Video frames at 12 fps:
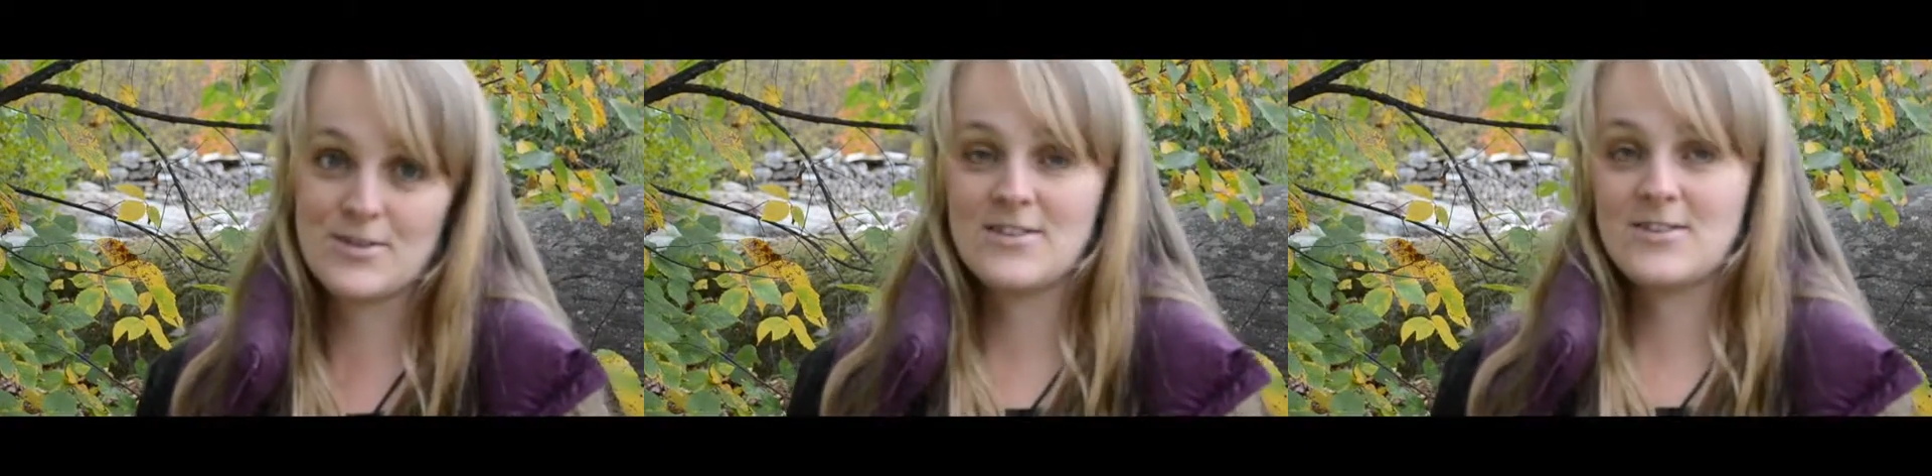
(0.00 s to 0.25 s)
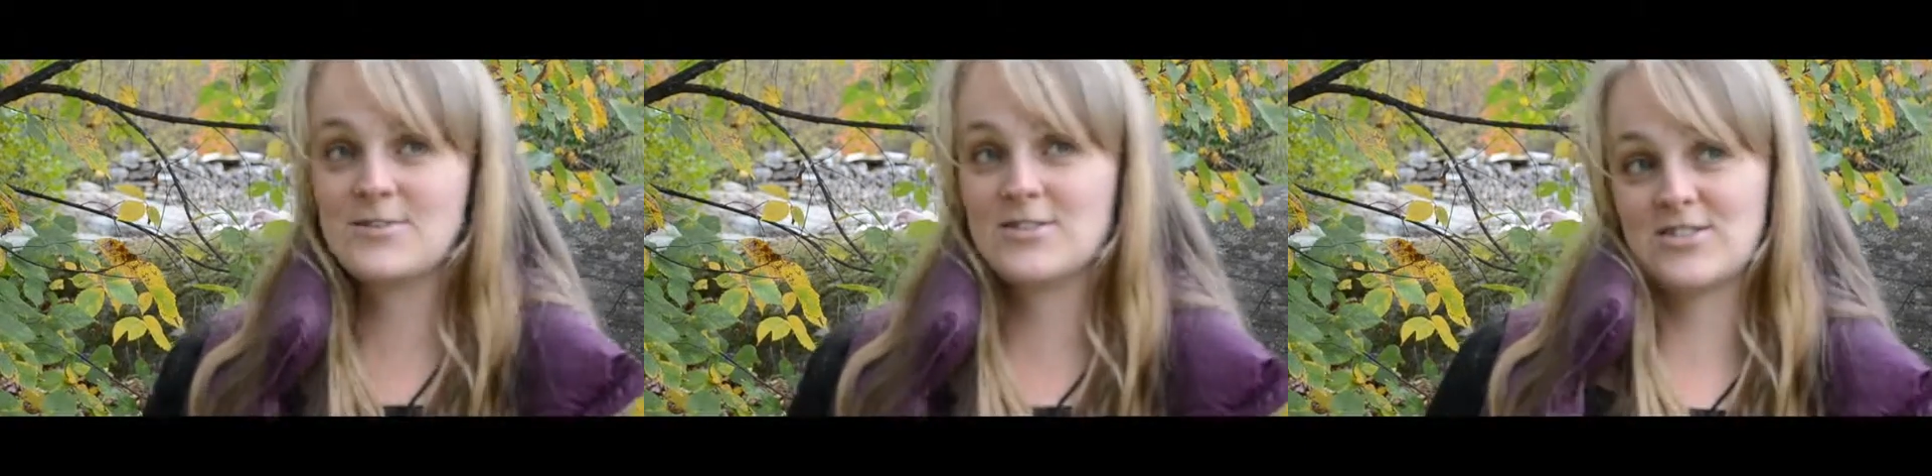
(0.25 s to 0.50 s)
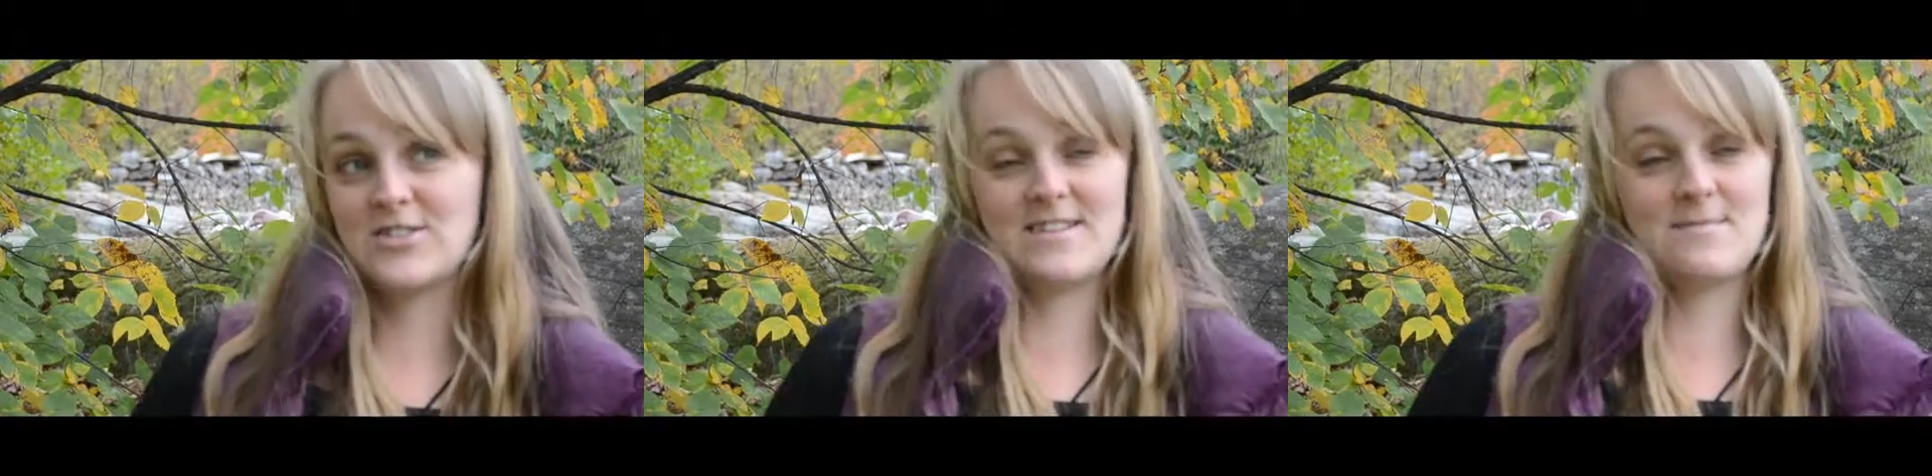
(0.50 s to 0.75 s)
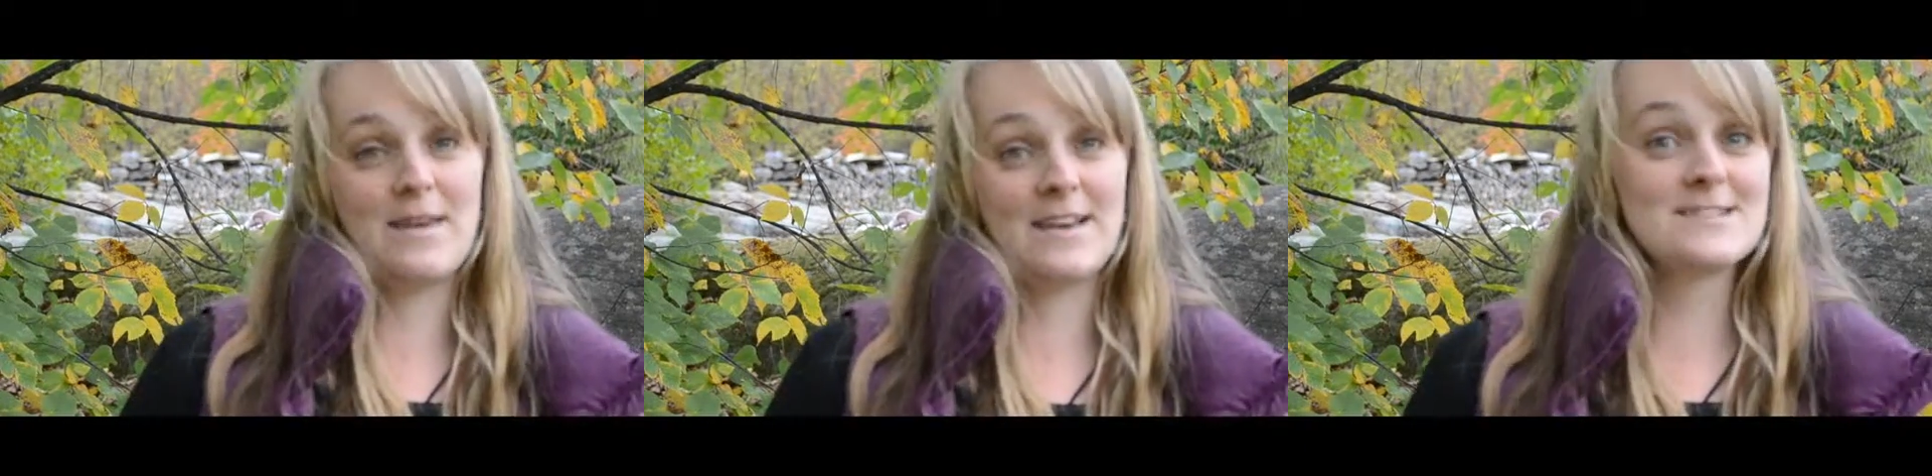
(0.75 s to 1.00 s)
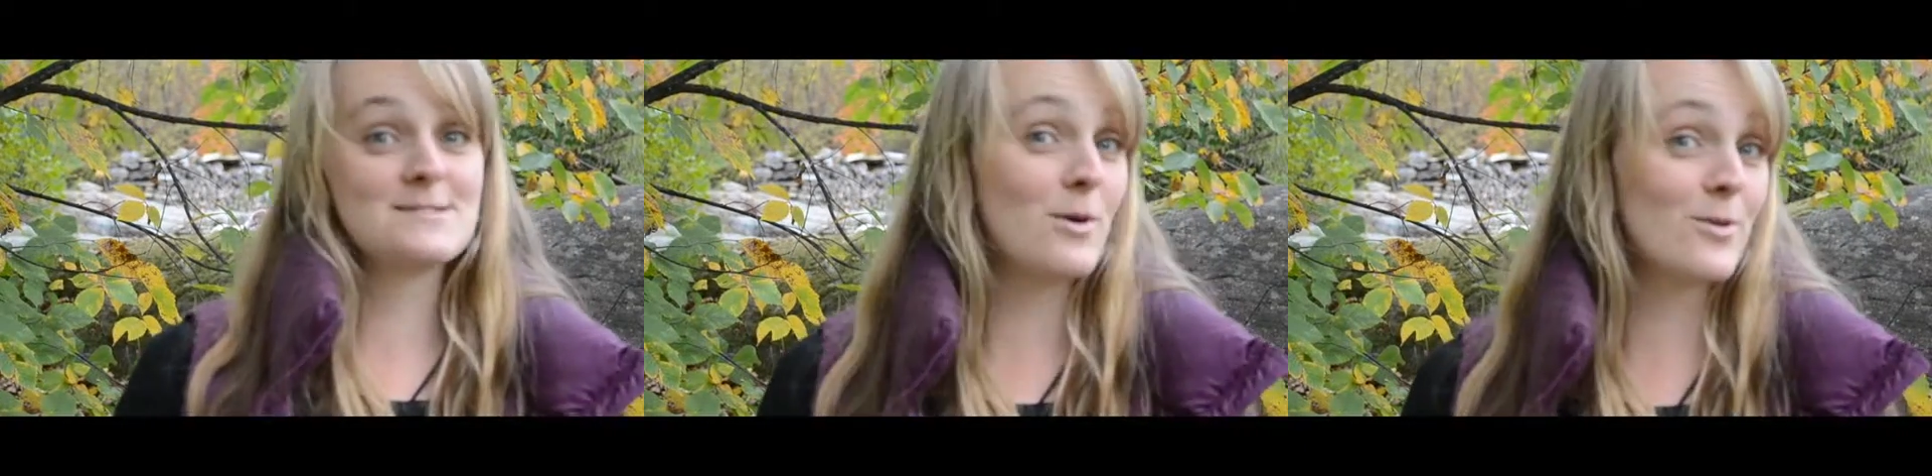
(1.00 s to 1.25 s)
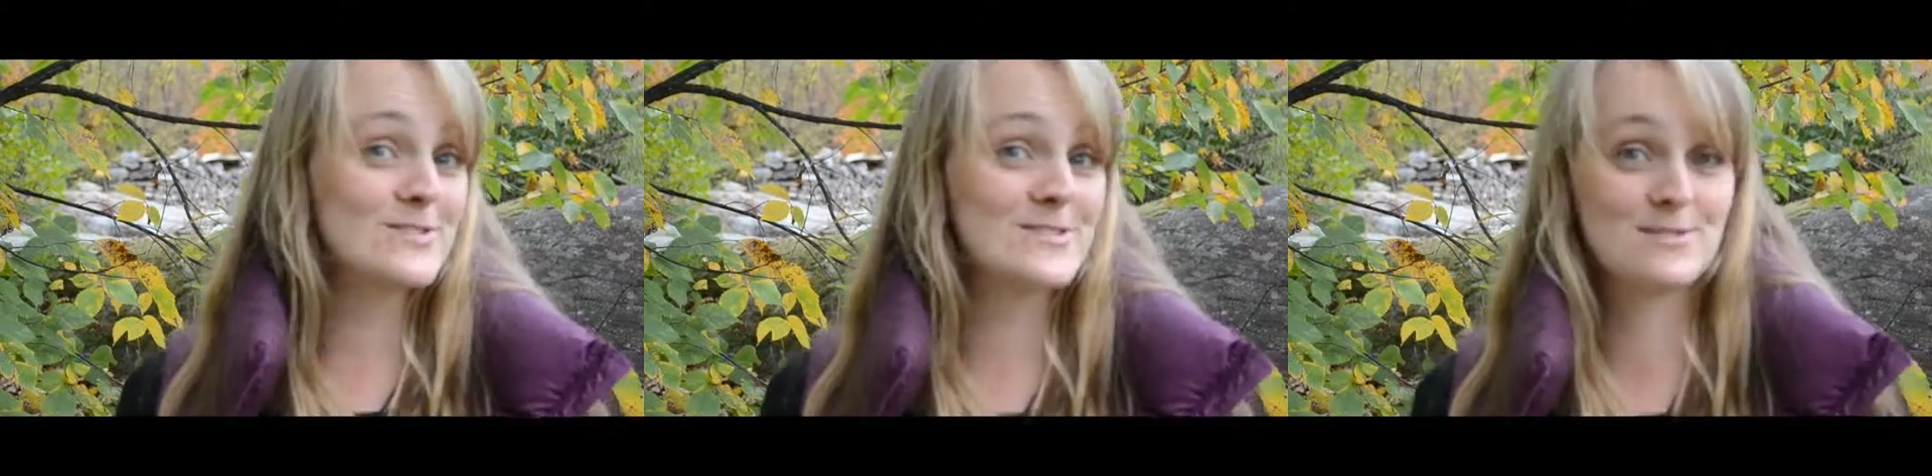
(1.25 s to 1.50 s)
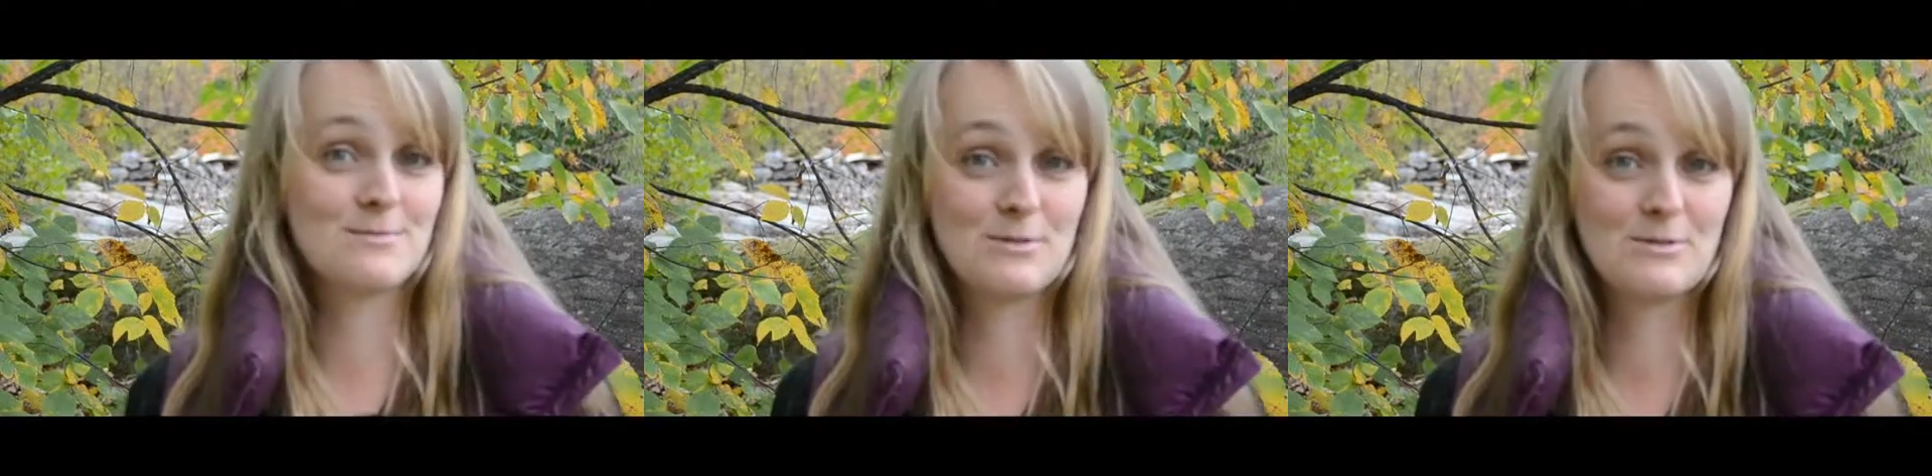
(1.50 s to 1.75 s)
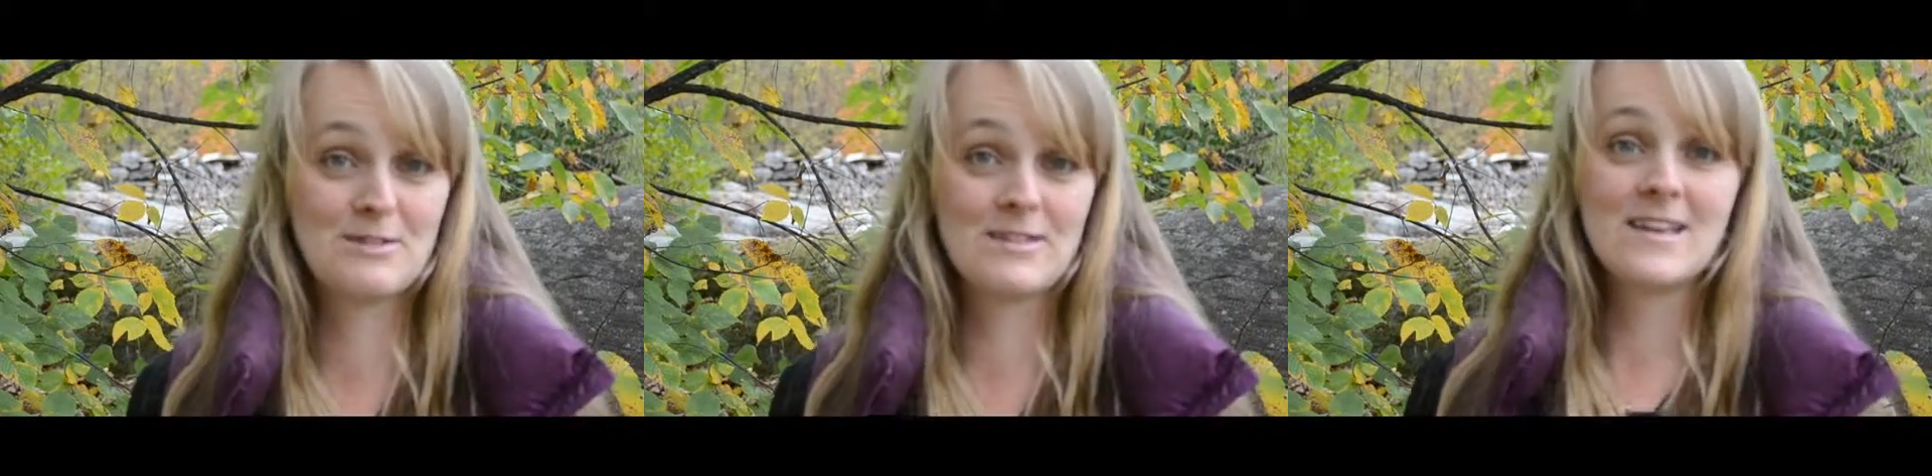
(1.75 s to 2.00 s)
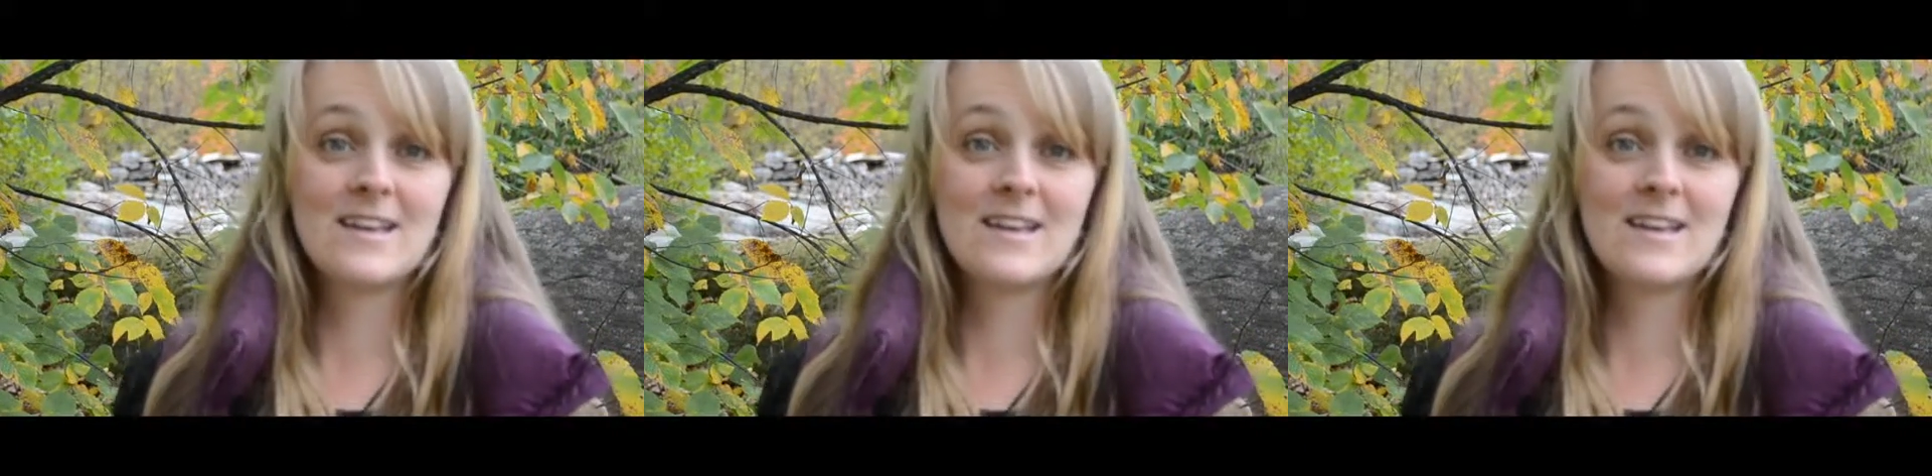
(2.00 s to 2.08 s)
You shouldn't be exposed to mold.